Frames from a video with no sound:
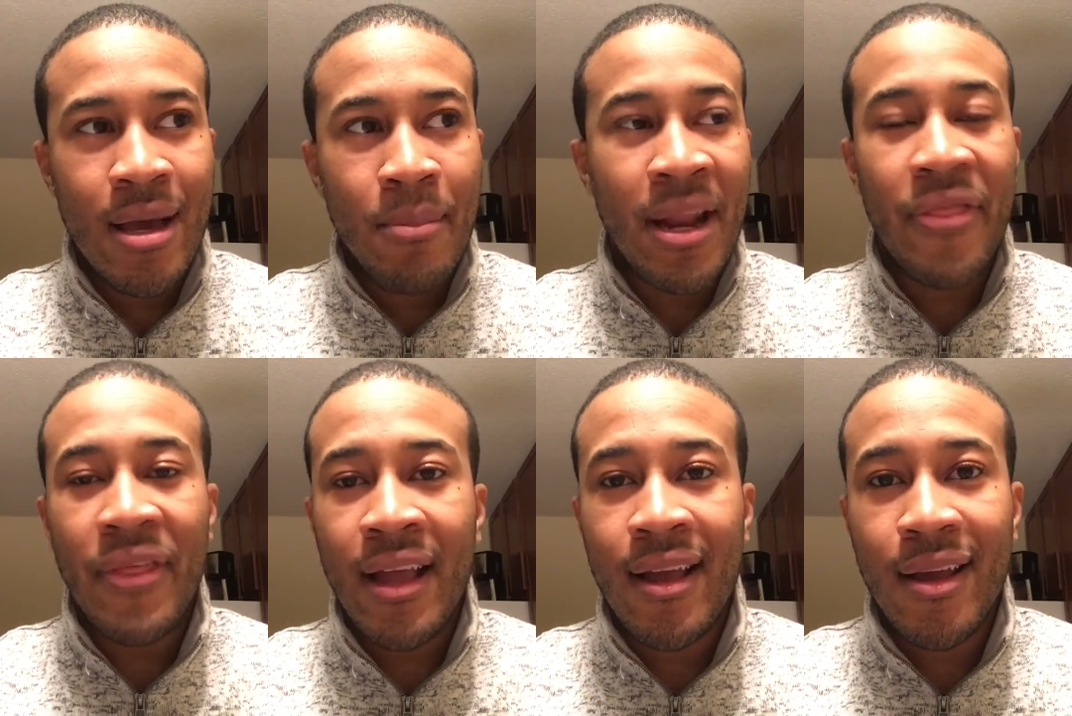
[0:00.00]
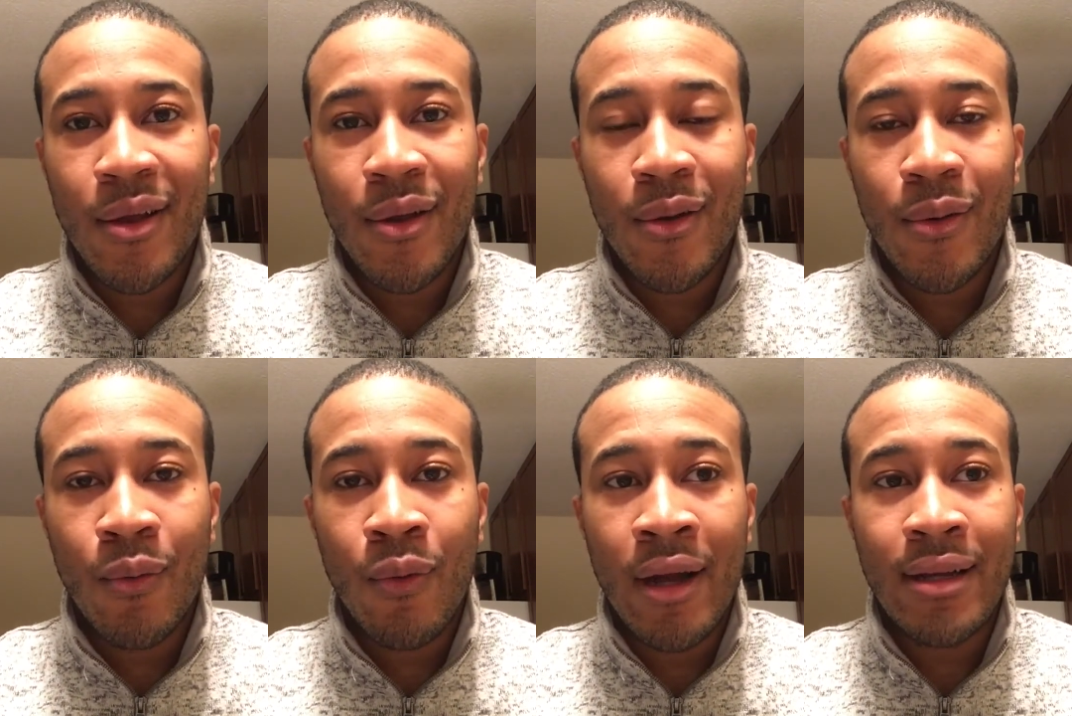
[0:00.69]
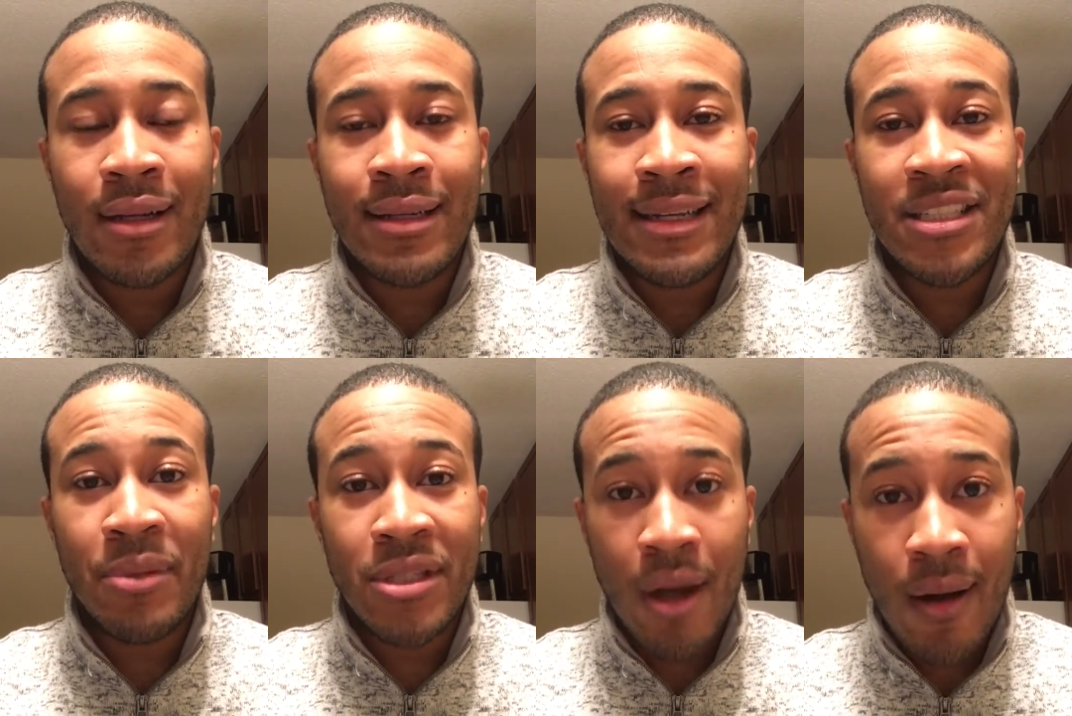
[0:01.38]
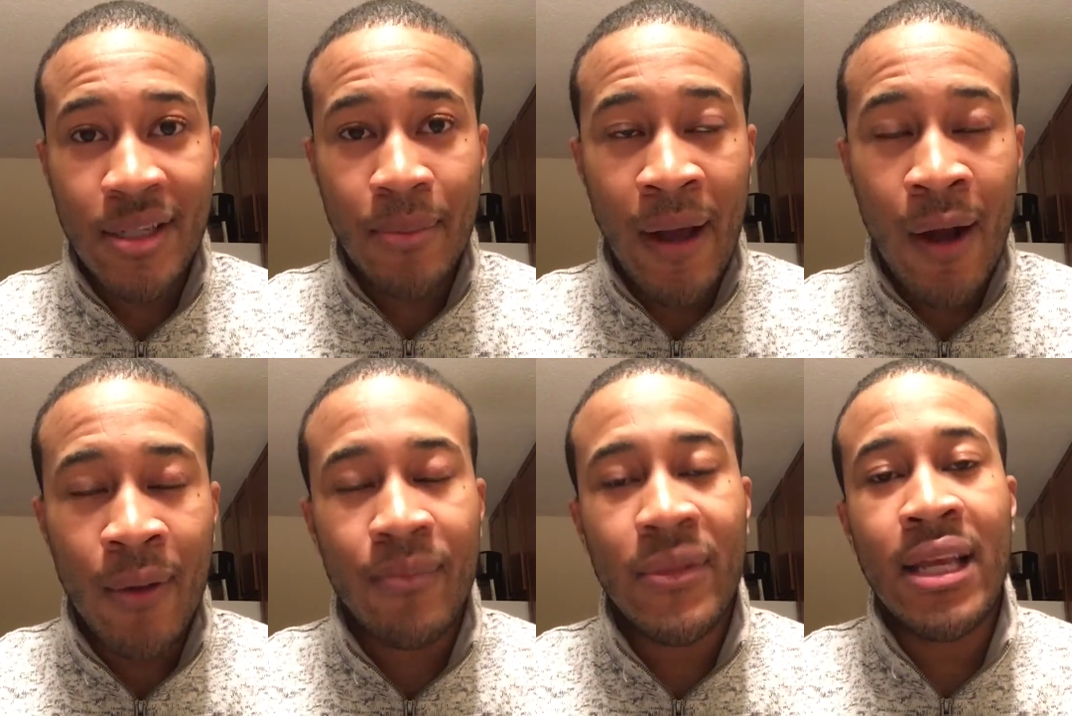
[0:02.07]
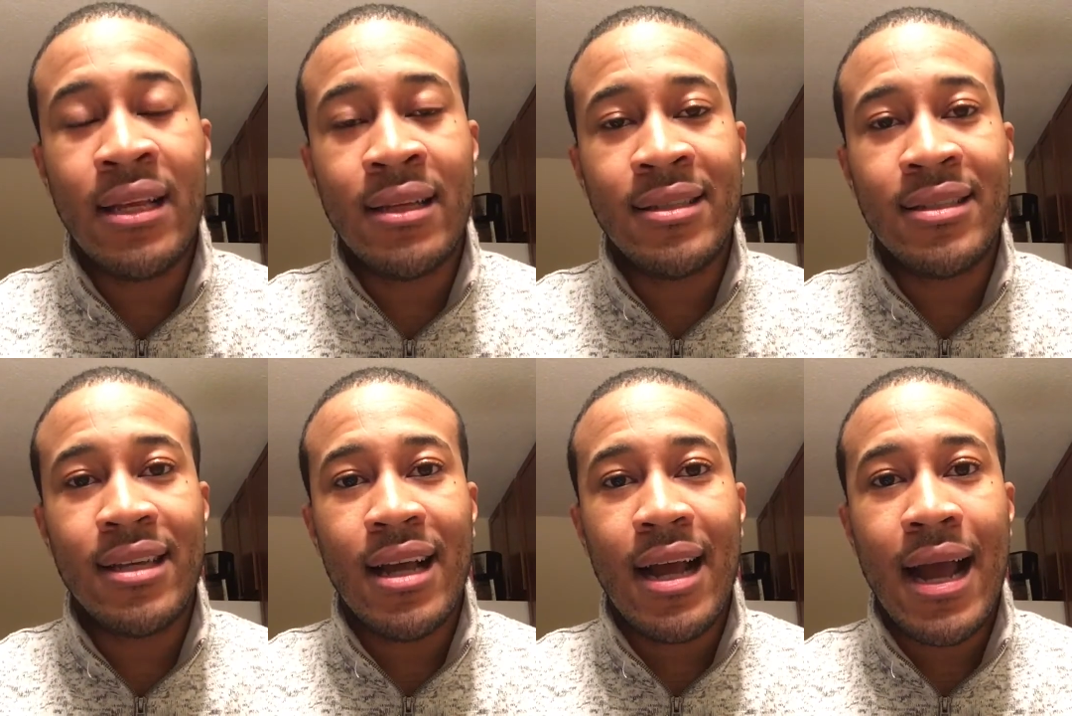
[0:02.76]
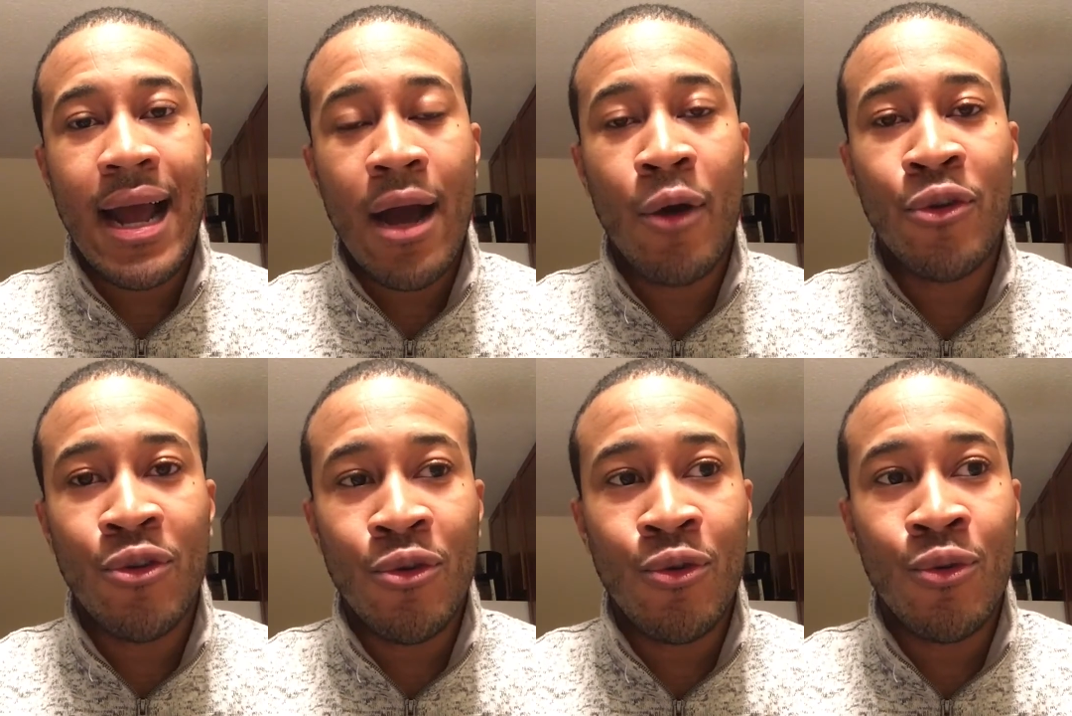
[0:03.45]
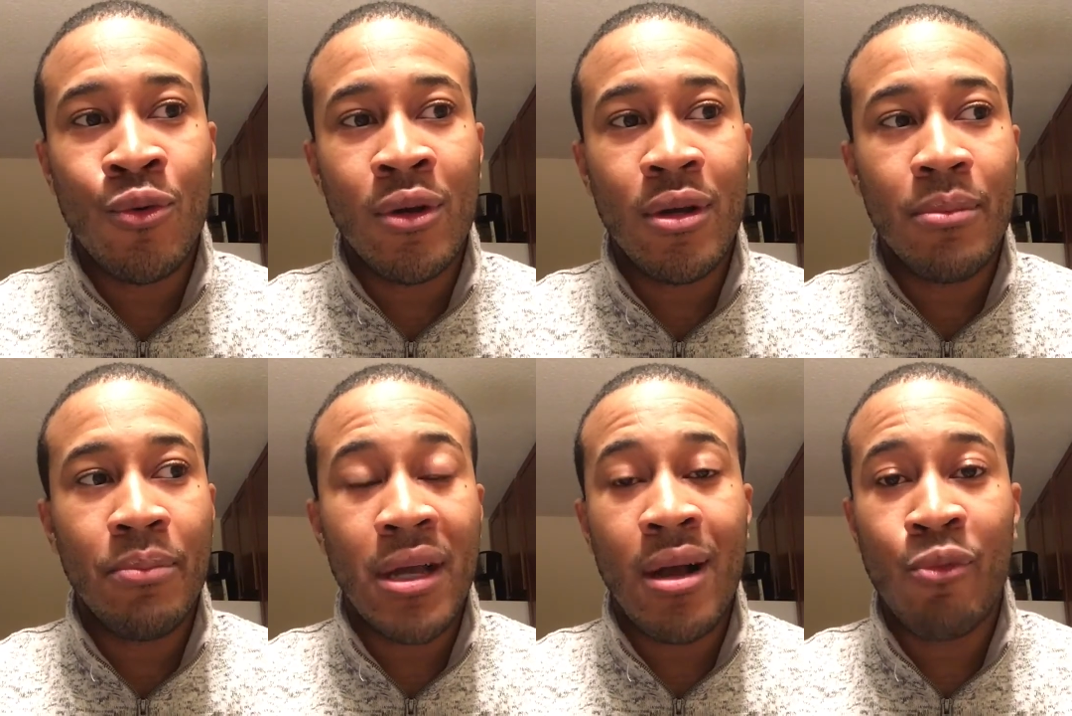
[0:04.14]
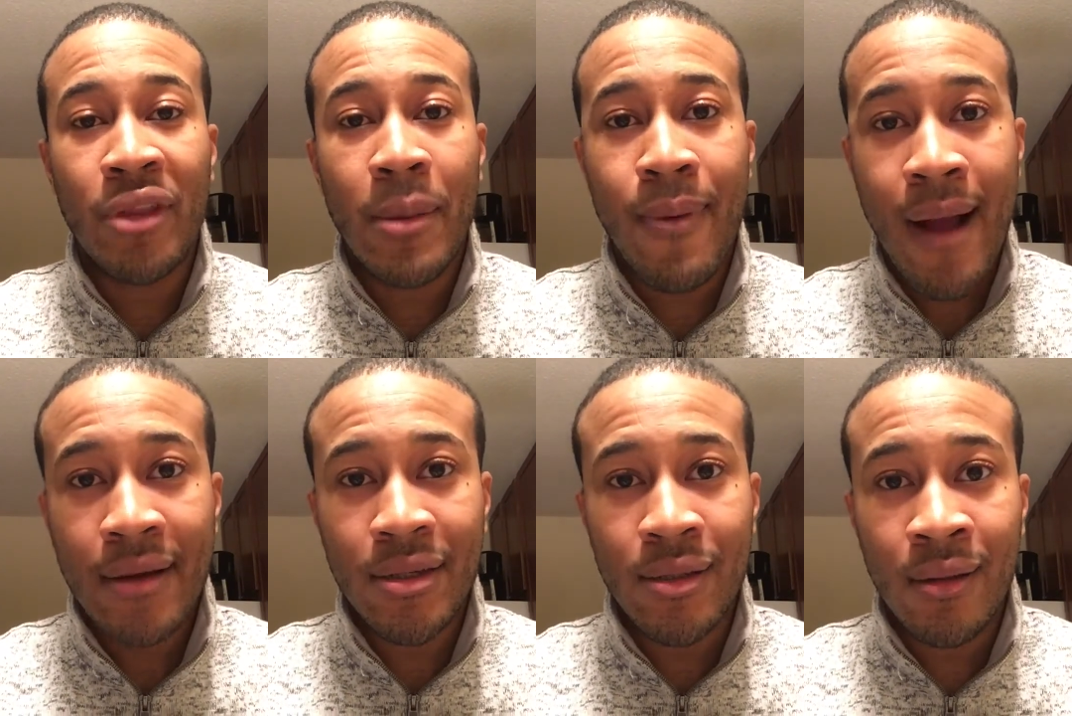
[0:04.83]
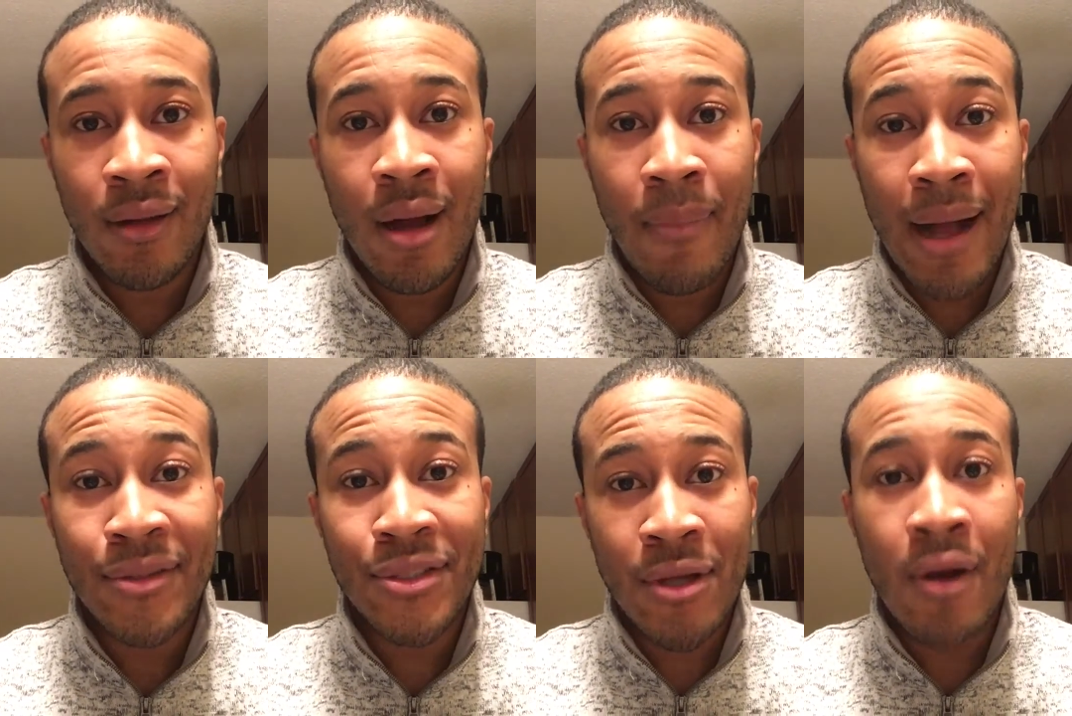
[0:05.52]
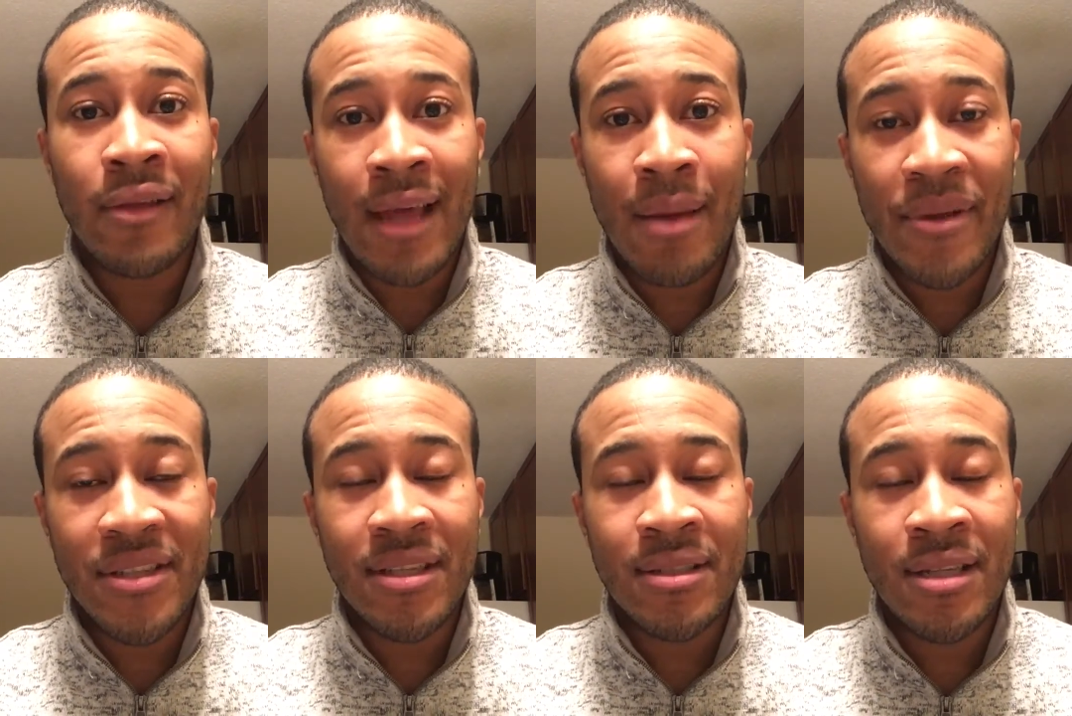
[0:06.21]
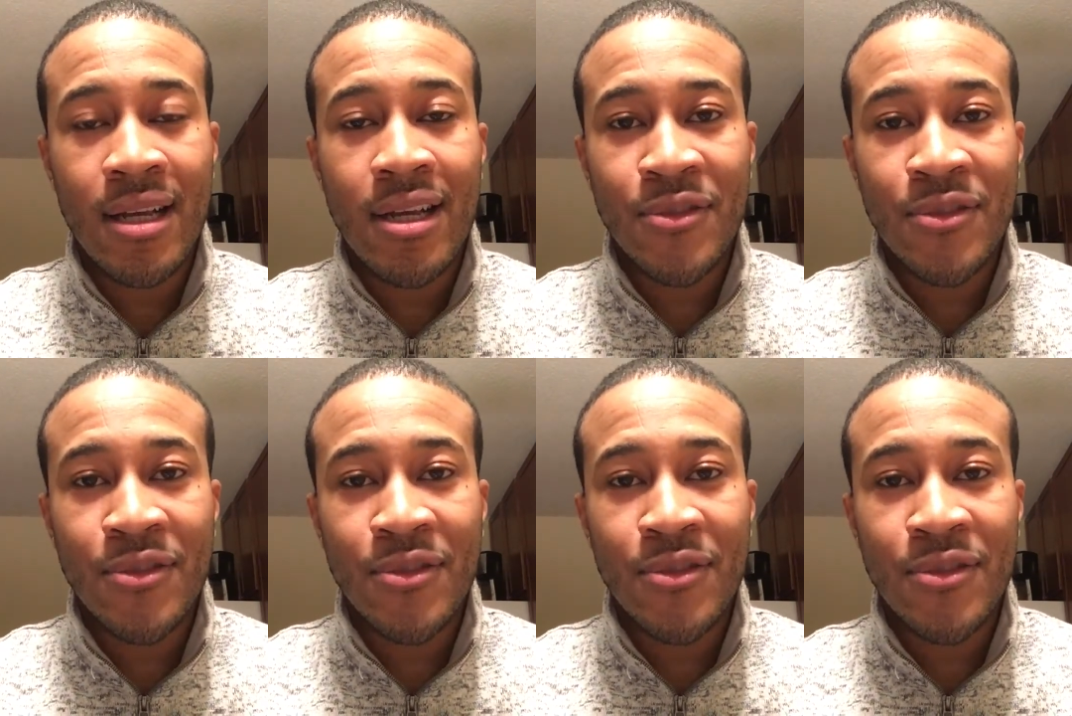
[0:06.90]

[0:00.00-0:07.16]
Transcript: But I think what needs to be talked about is how you become really practical about starting that business.